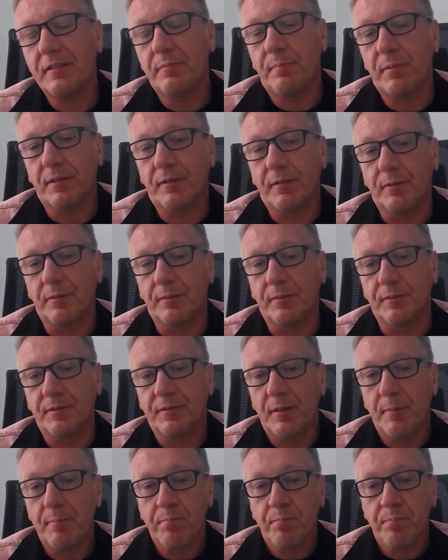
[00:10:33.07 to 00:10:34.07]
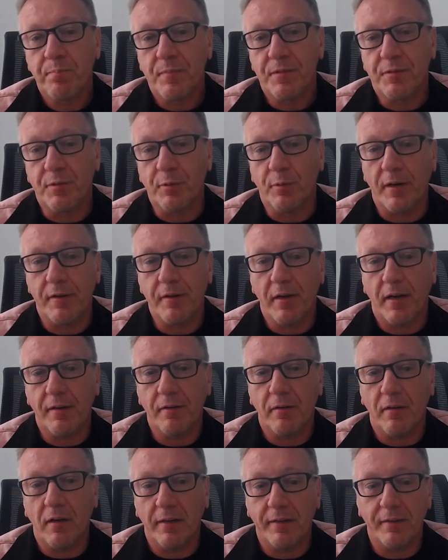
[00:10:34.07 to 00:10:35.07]
because. So
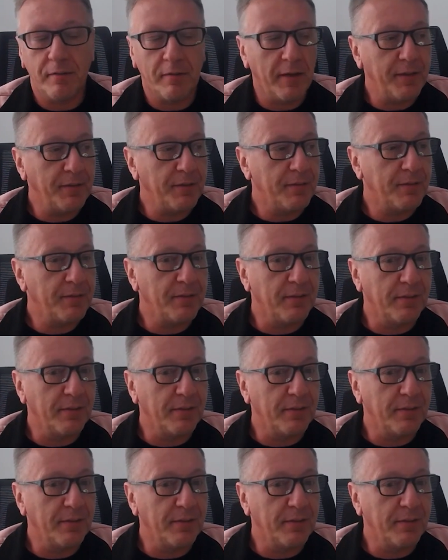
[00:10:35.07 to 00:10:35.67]
I write.